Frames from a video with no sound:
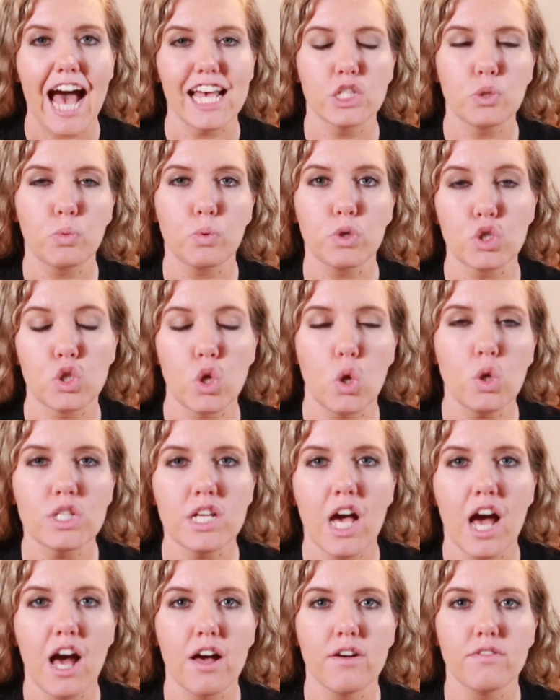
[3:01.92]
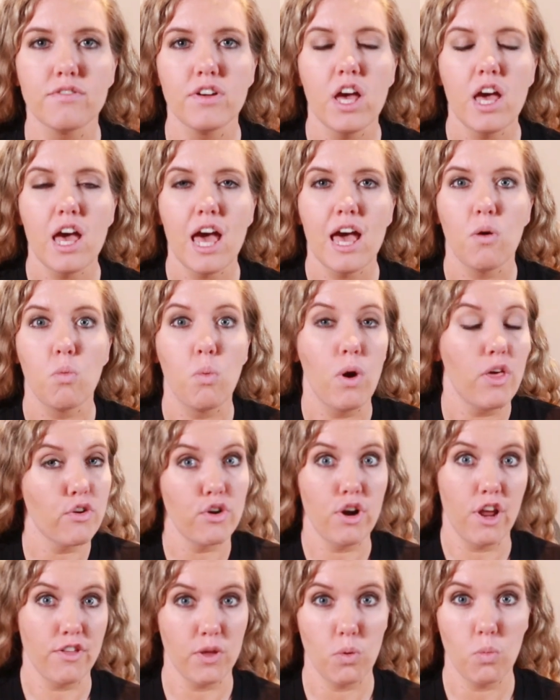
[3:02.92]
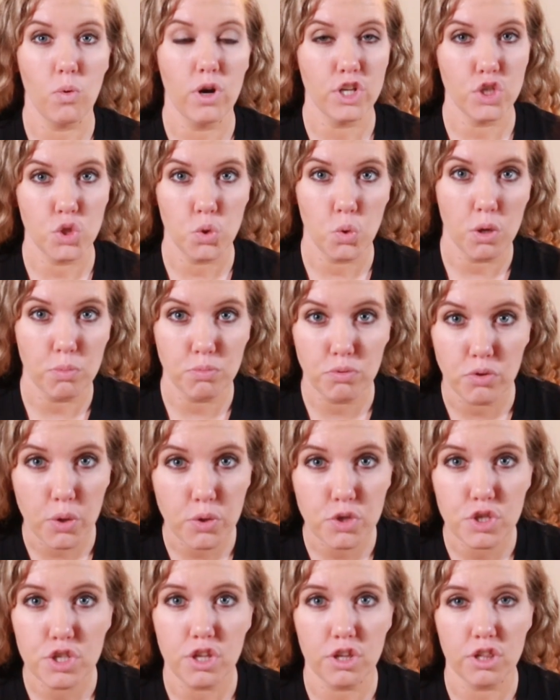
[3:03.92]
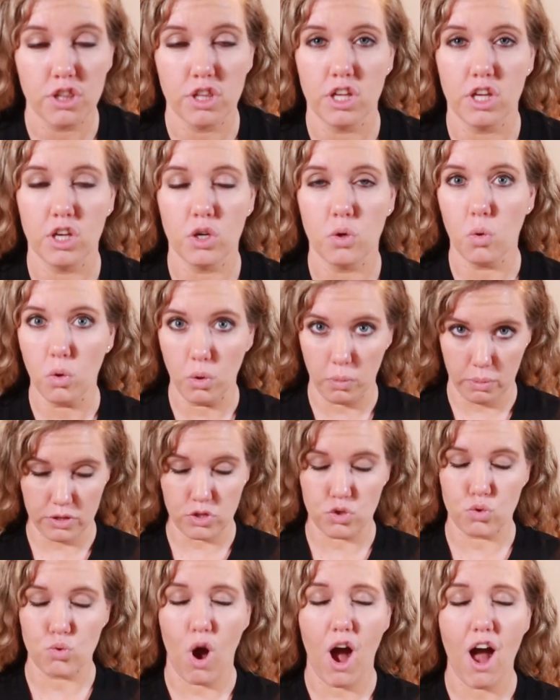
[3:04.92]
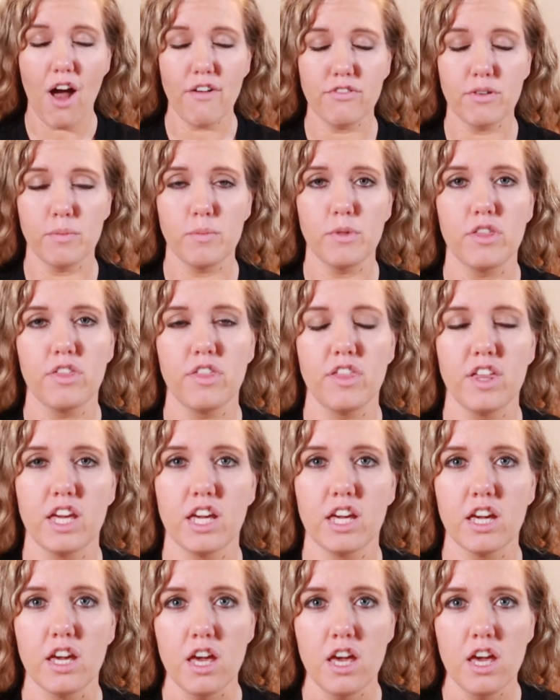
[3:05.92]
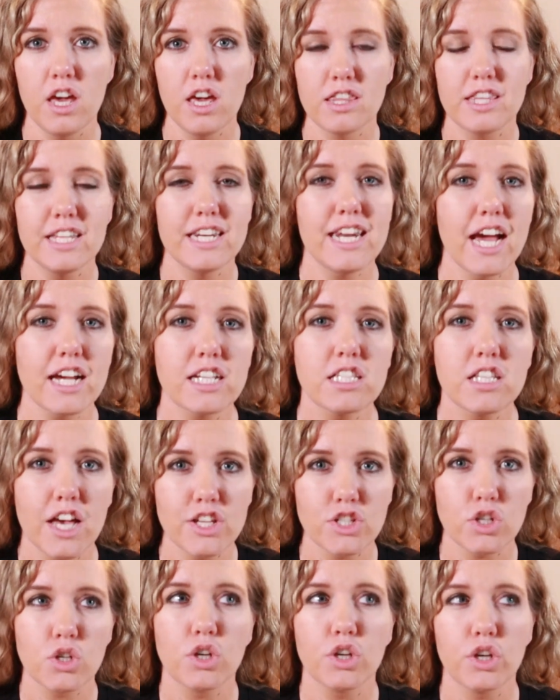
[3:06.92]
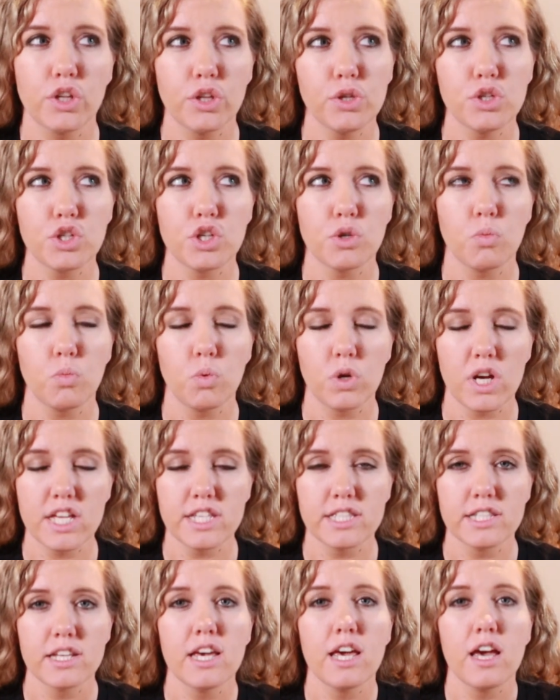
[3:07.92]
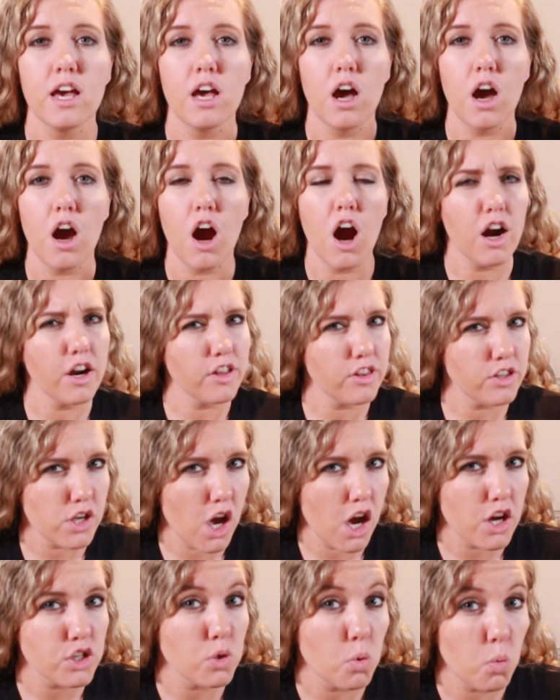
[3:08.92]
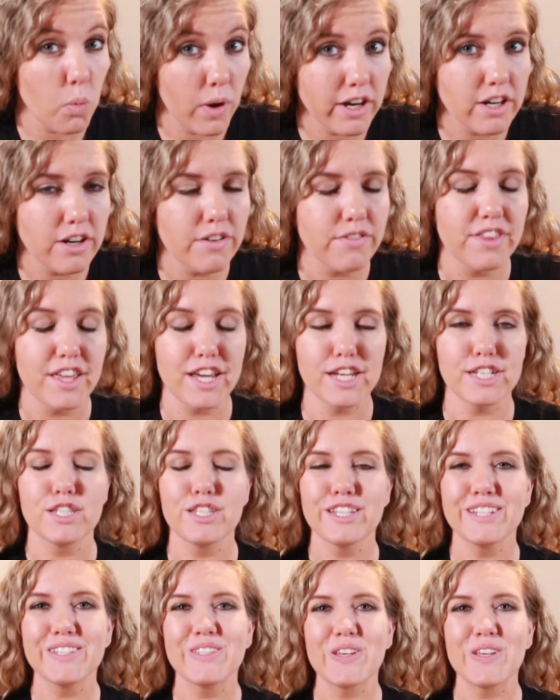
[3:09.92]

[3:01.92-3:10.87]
as a result of whether or not they wanted to approach the thing or withdraw from the thing, the next logical conclusion was, are the dogs aware of this?